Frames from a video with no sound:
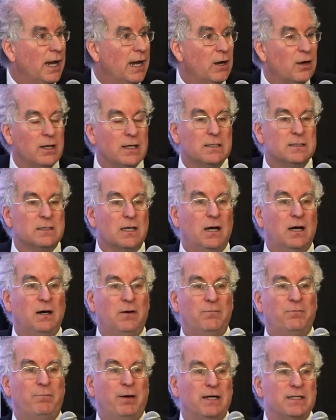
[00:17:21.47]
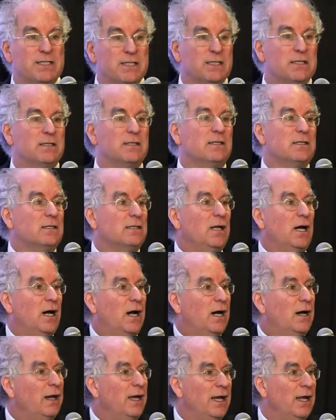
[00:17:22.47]
areas of budget,
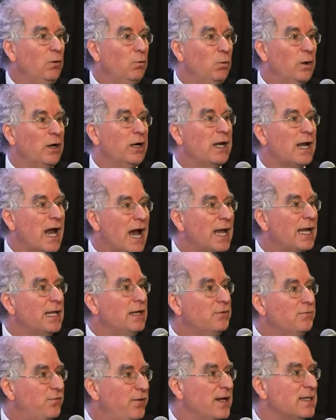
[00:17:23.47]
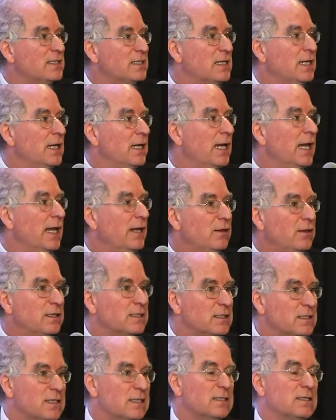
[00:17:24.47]
we're not investing in the
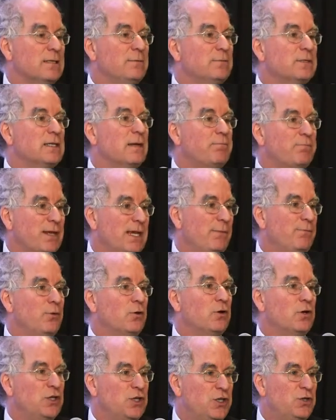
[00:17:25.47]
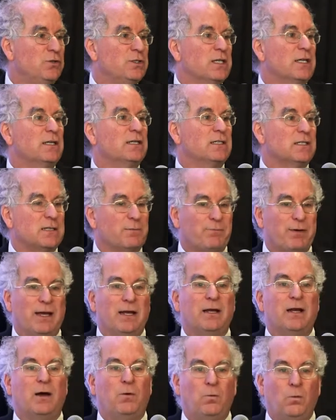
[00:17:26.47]
systems that people are using to
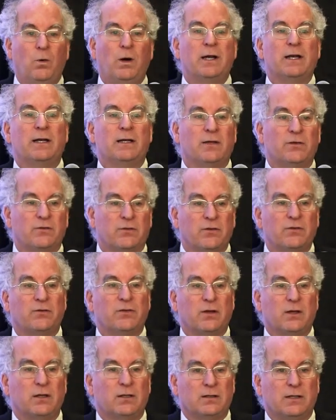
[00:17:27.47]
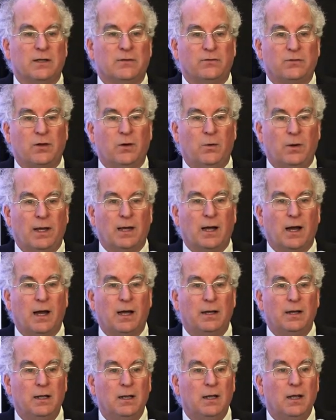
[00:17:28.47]
depend on what it is that's going
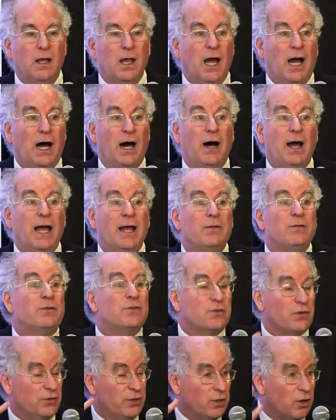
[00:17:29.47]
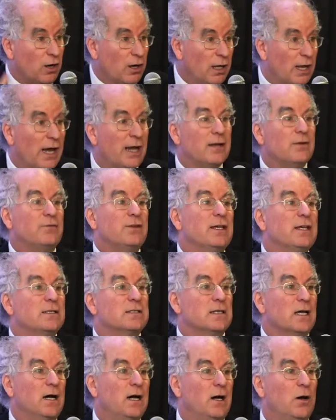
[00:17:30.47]
on. And so there are a lot of
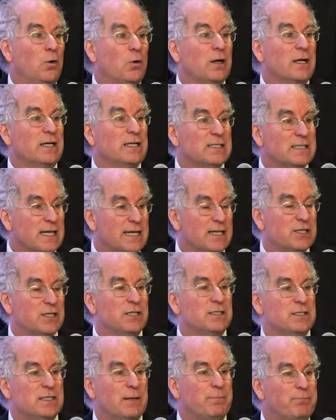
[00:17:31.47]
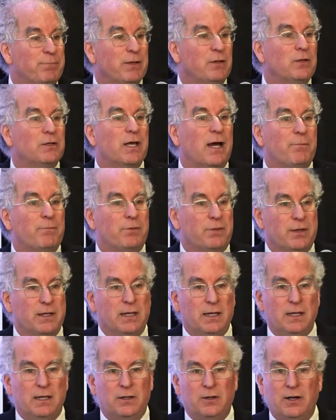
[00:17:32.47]
these organizations that build up
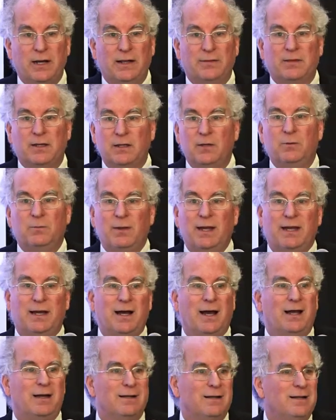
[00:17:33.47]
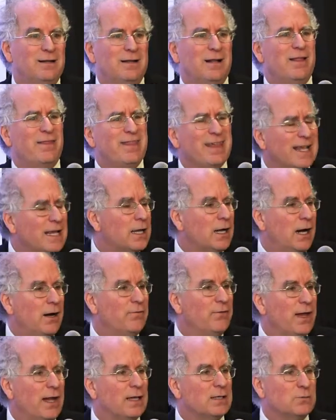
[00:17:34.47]
the internet that you may not think
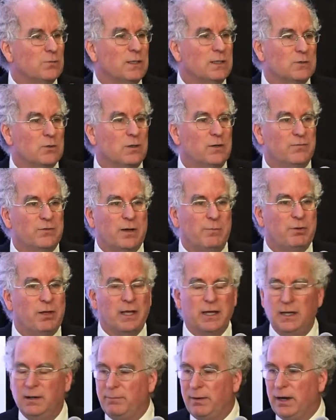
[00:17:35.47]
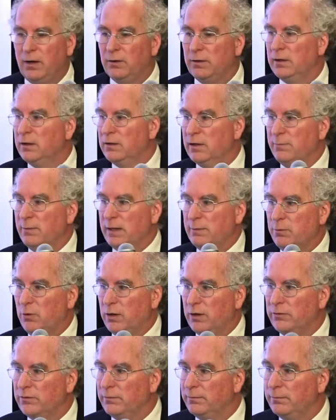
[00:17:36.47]
of as we sort of complain about the big
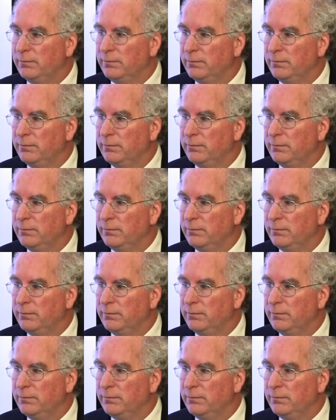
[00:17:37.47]
boys.